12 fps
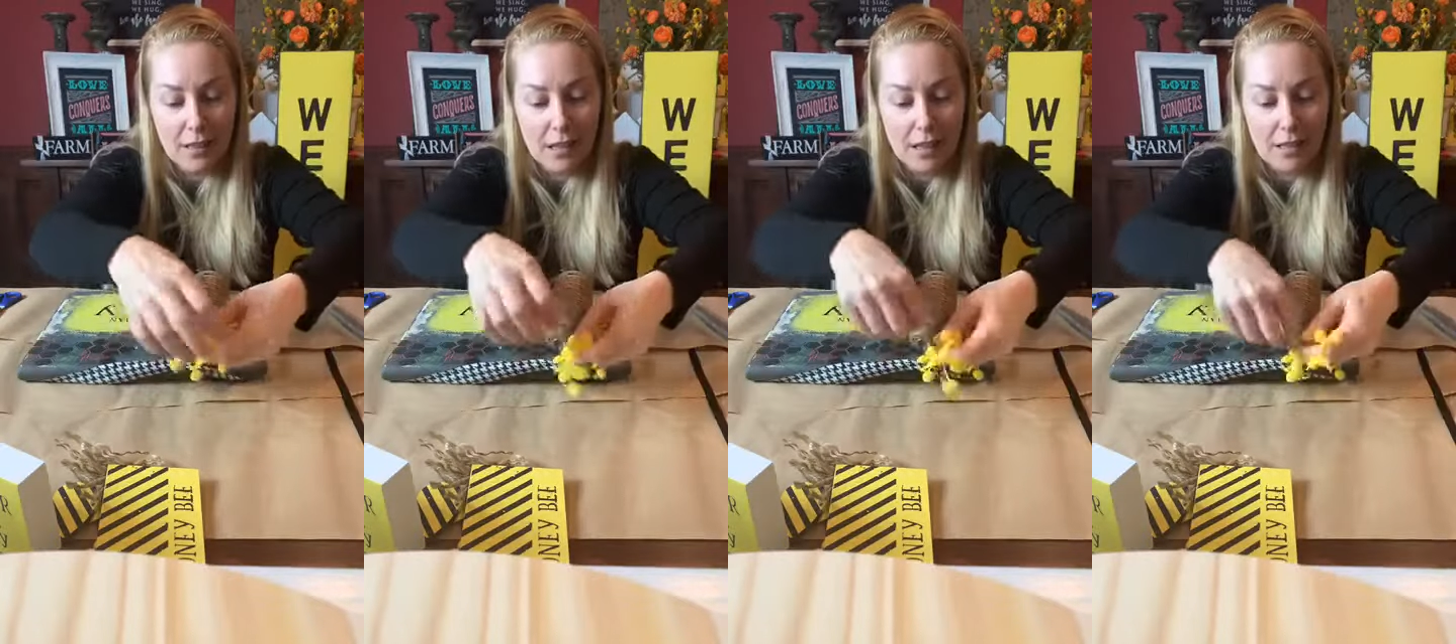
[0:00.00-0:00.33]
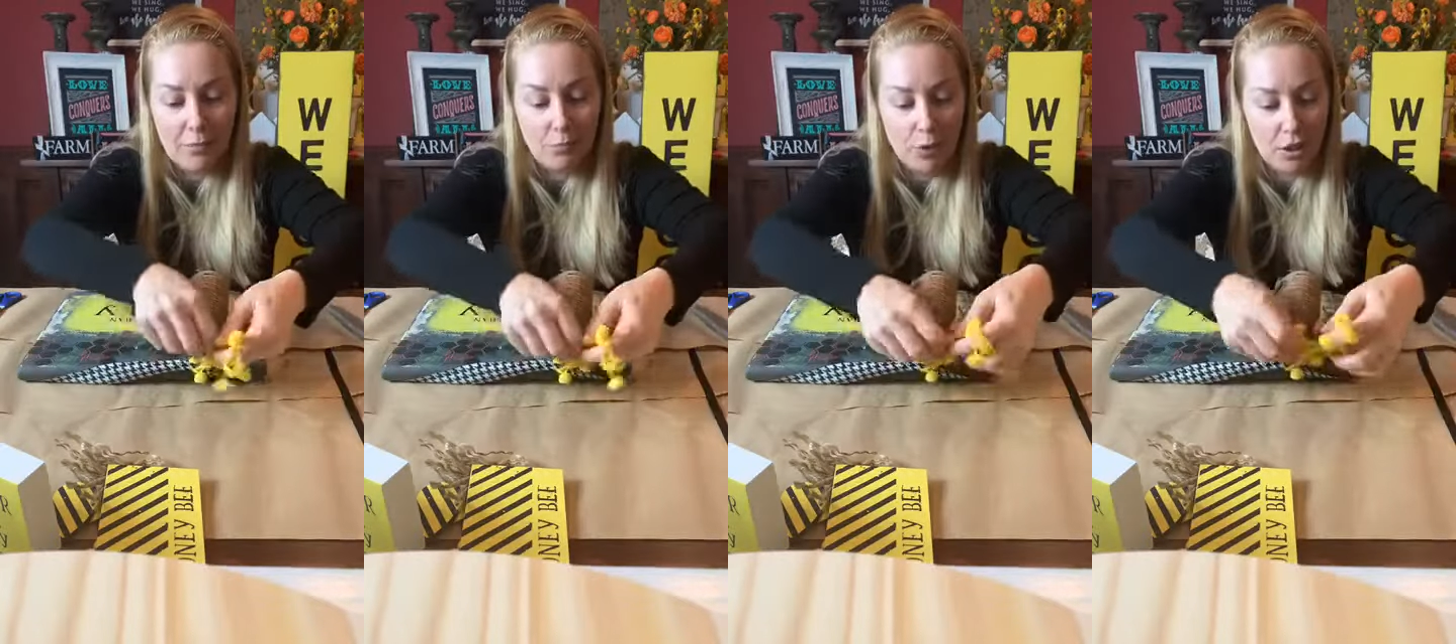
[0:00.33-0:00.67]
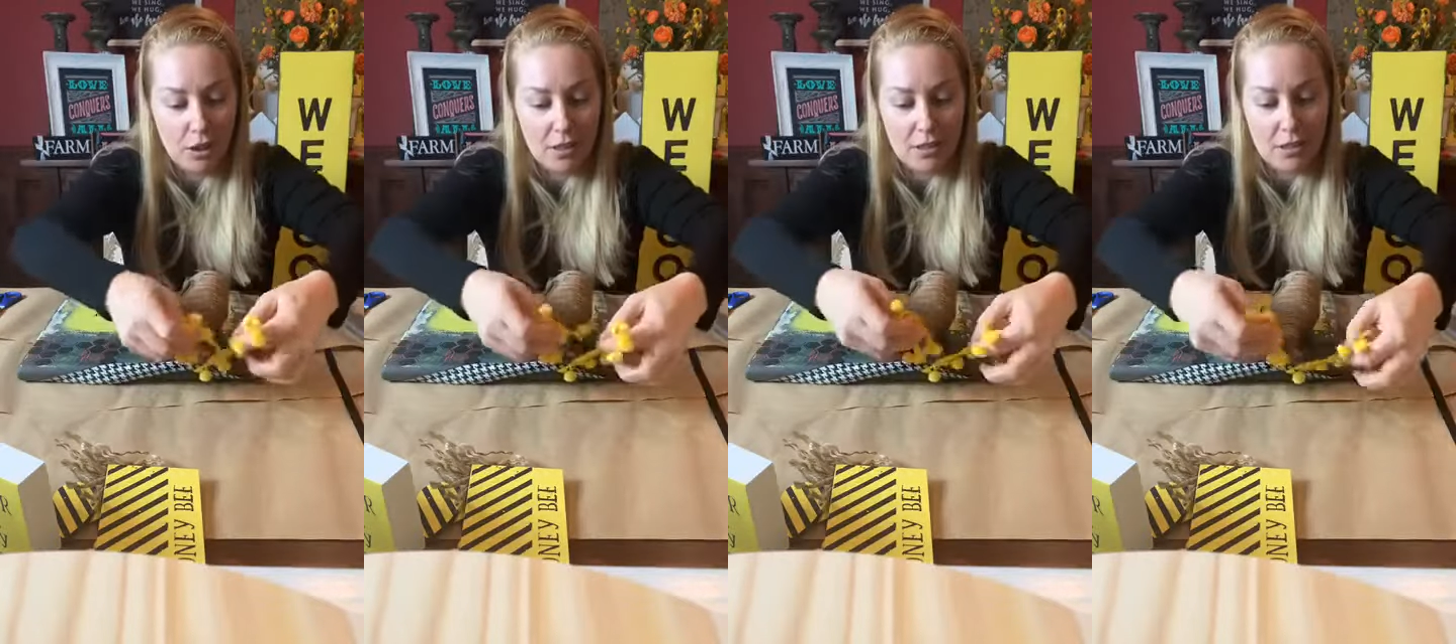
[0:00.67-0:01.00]
And then put
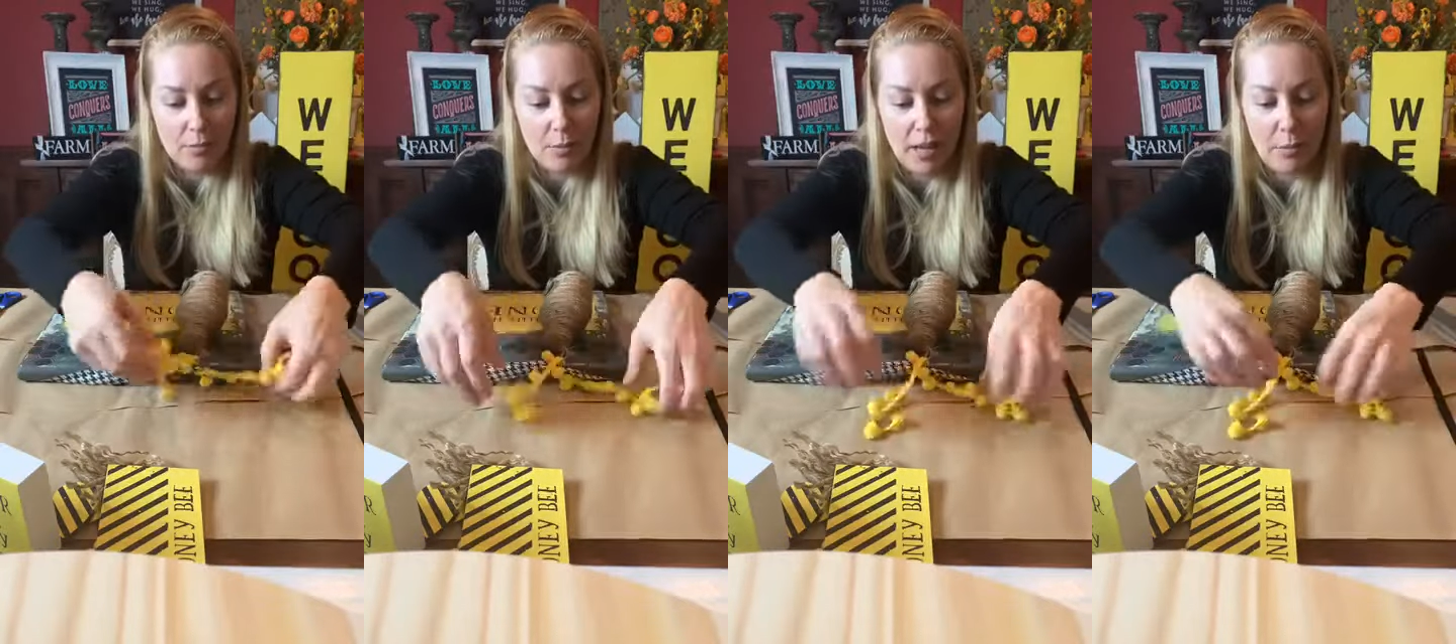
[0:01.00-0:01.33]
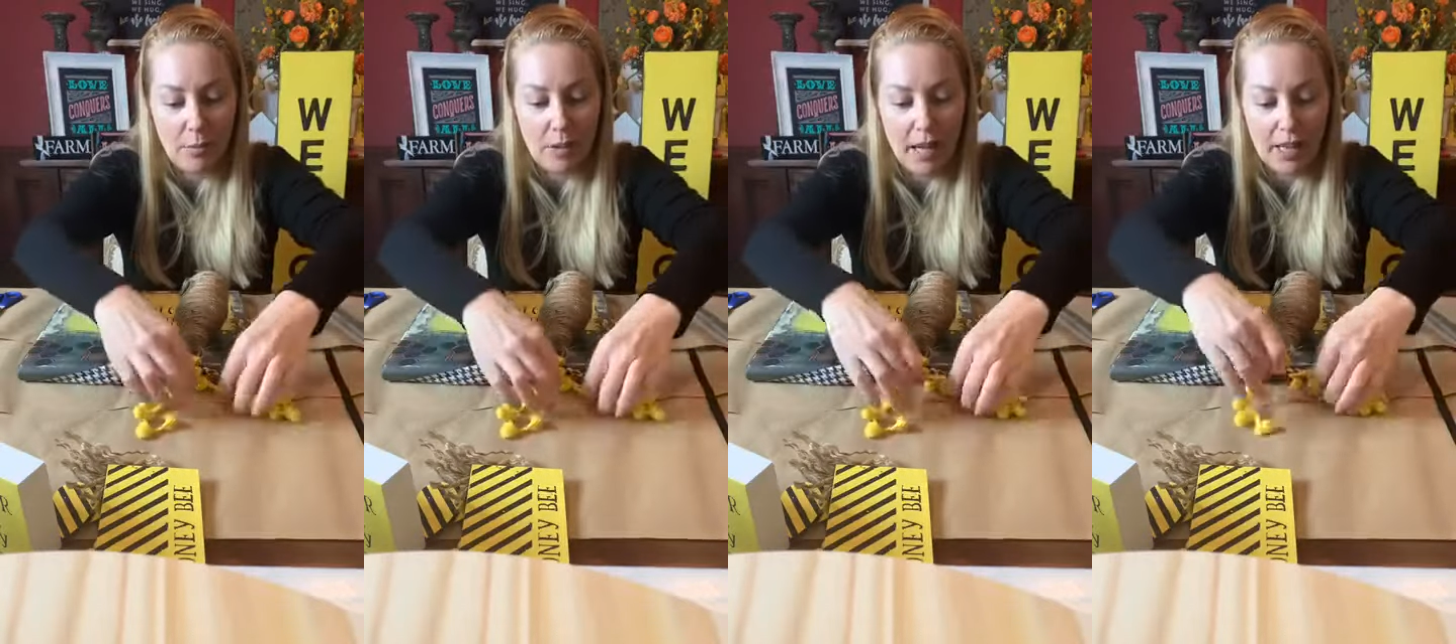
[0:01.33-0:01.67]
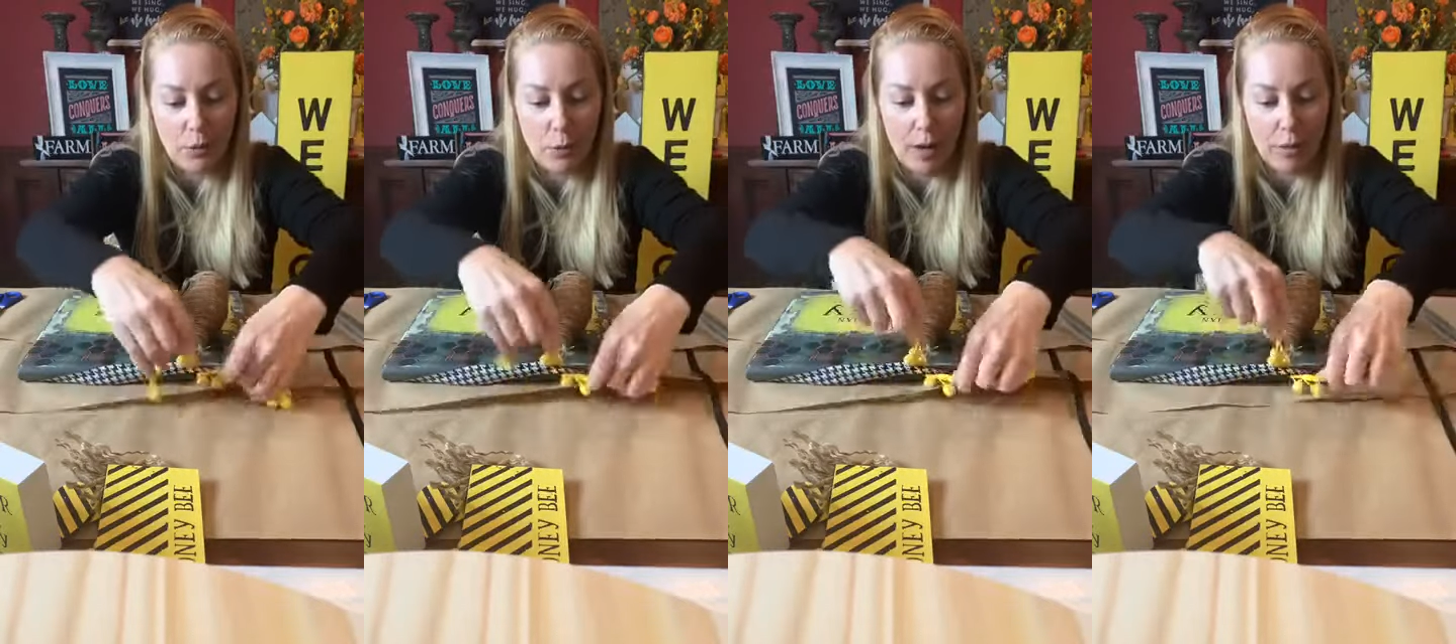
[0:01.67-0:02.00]
on some of that
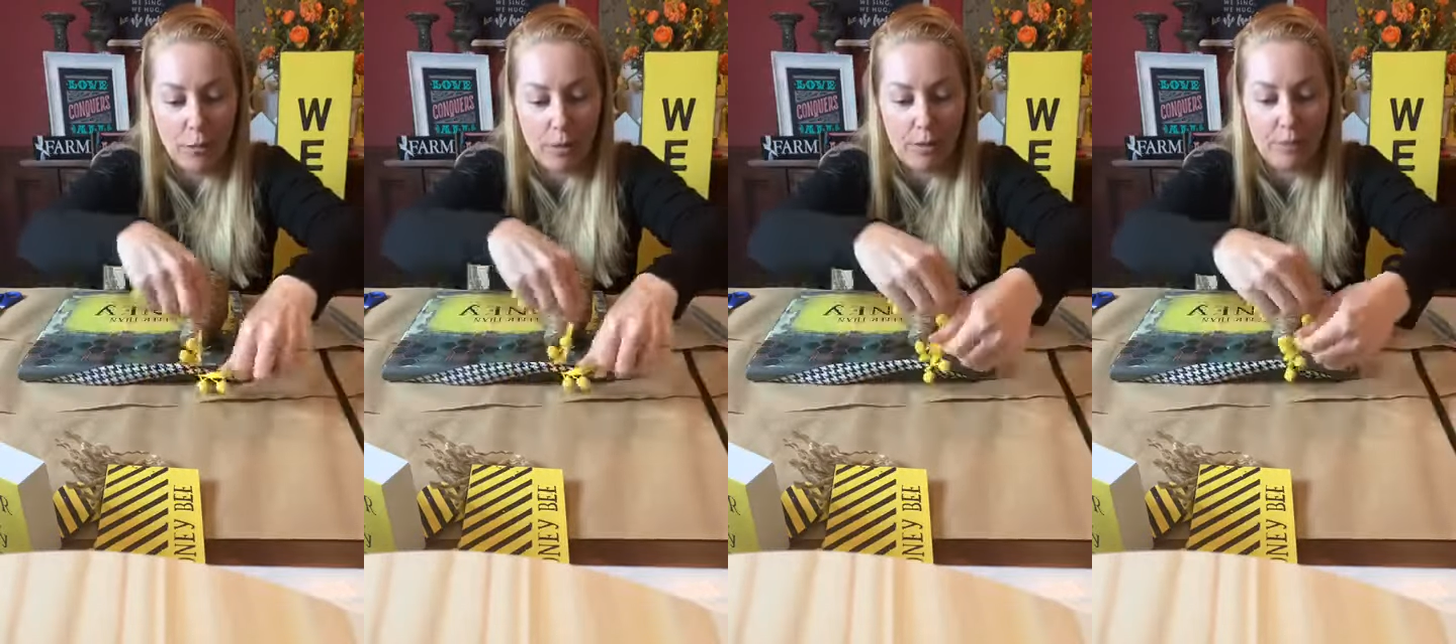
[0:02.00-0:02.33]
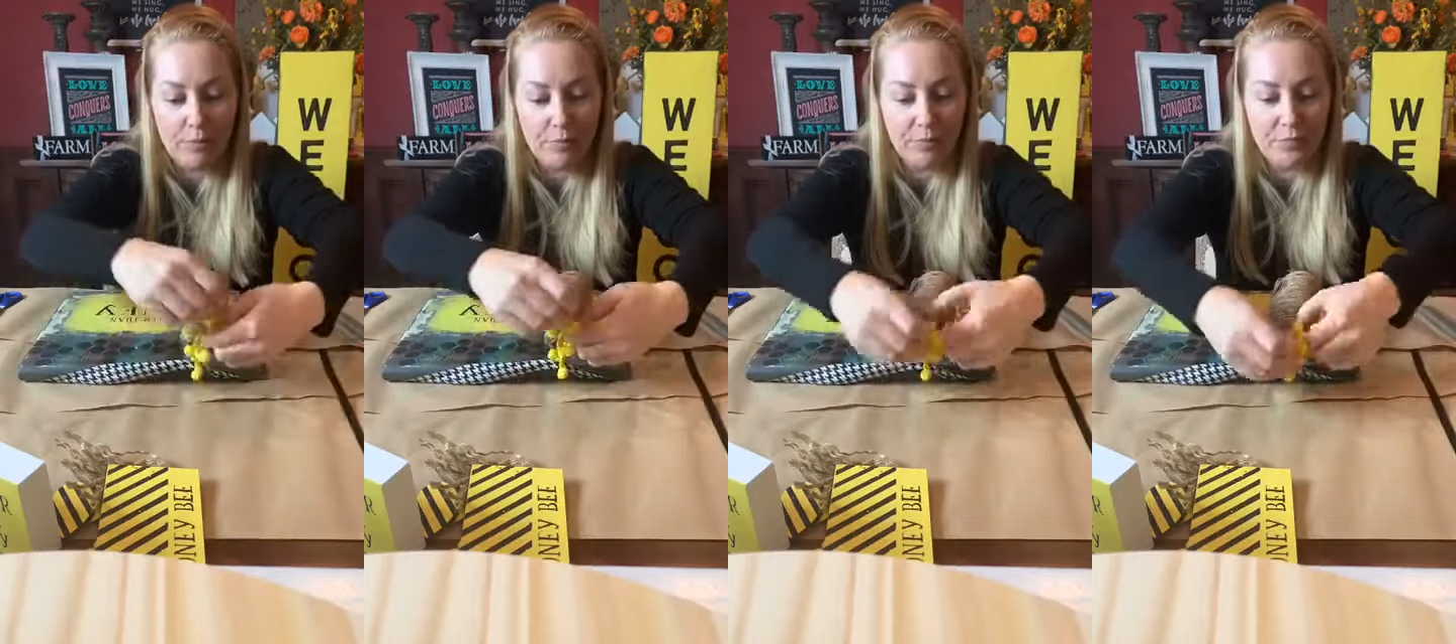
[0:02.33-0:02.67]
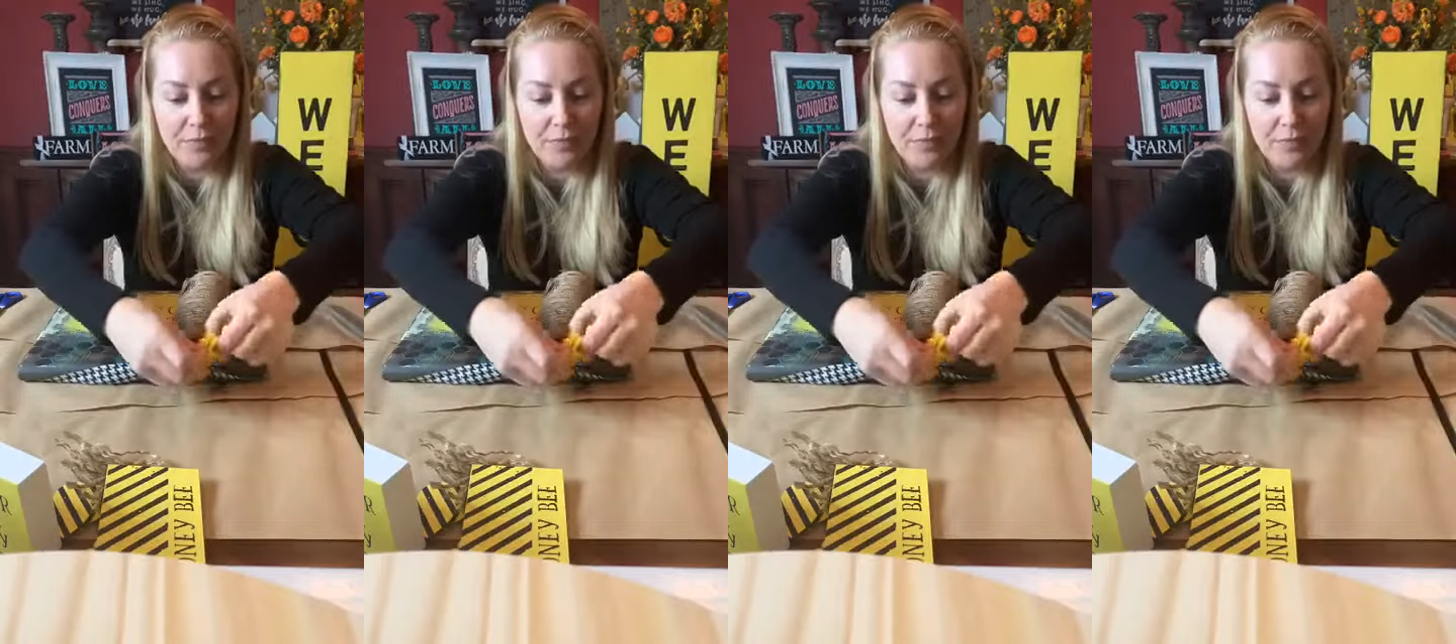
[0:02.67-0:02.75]
black and white ribbon